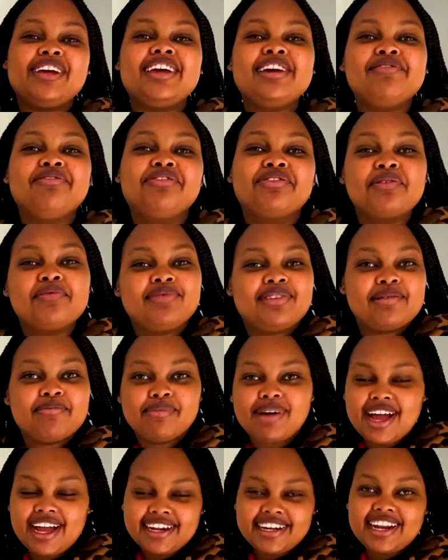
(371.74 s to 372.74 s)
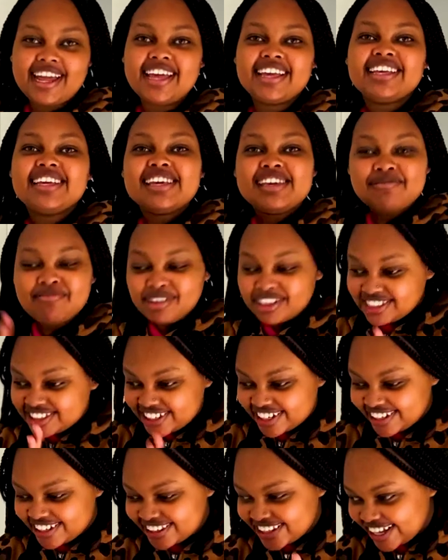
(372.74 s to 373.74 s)
came from the Mara,
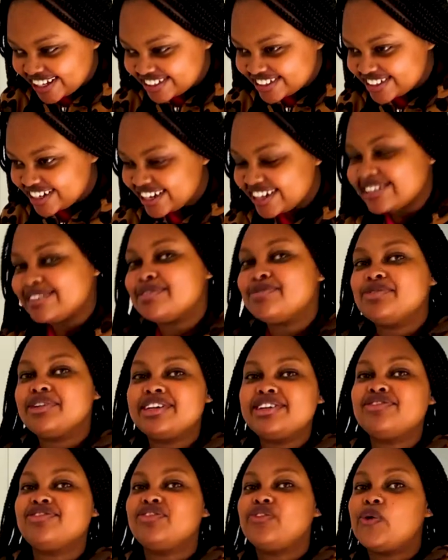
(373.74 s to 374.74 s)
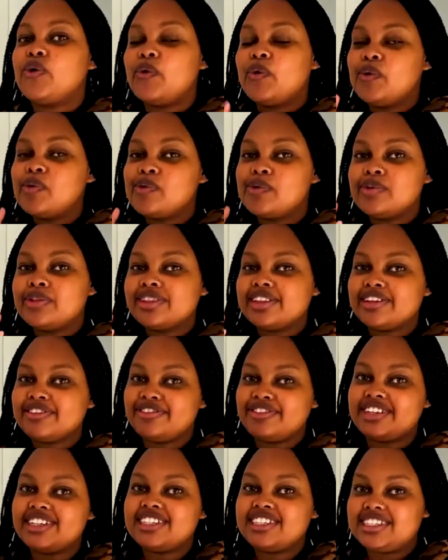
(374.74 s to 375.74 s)
immediately that night we went for the
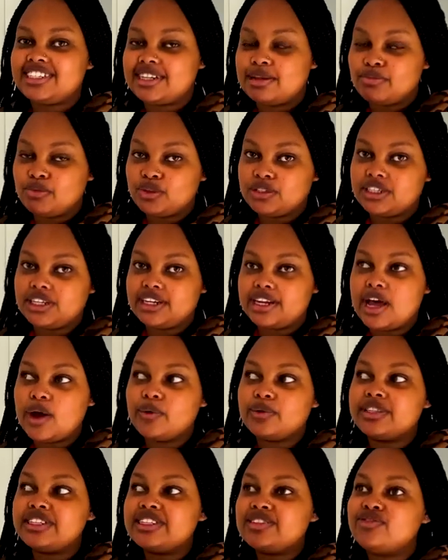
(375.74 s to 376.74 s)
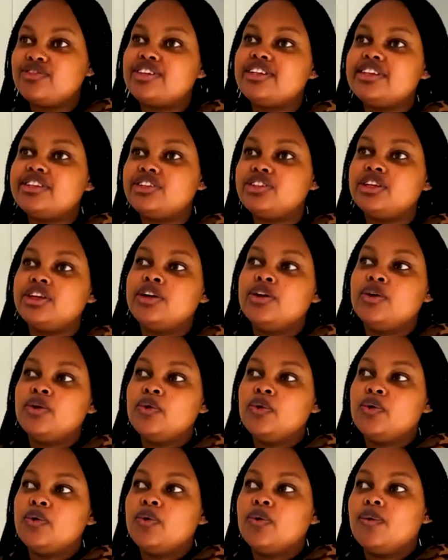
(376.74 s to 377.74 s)
fridge that I'm using now. This fridge
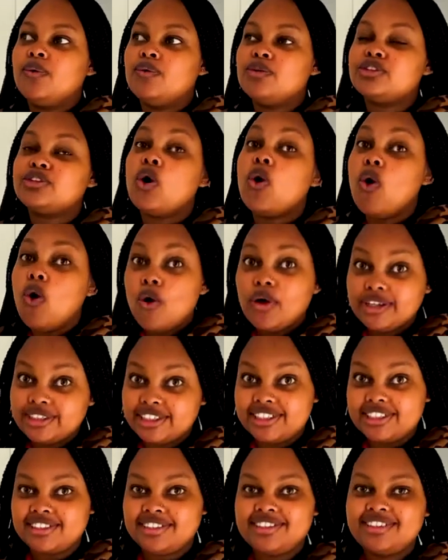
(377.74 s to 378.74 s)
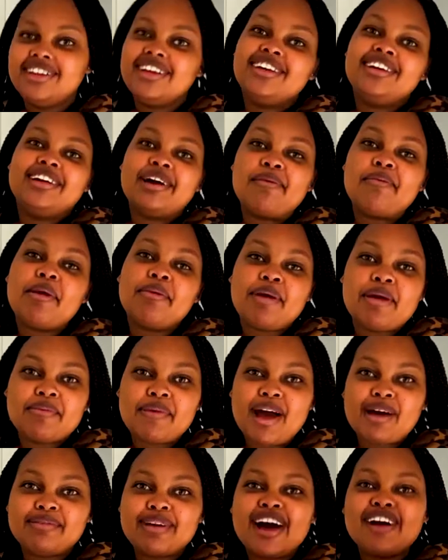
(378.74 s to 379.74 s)
was owned by my
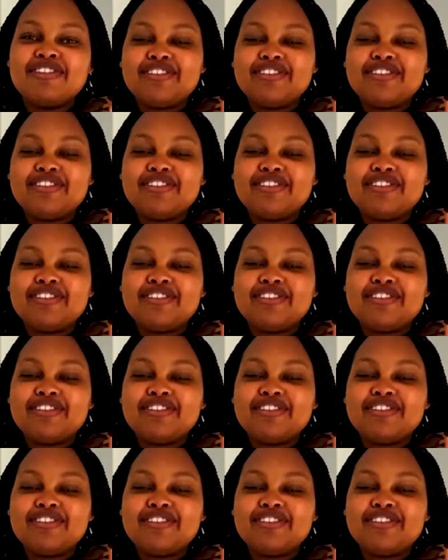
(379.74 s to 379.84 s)
mom a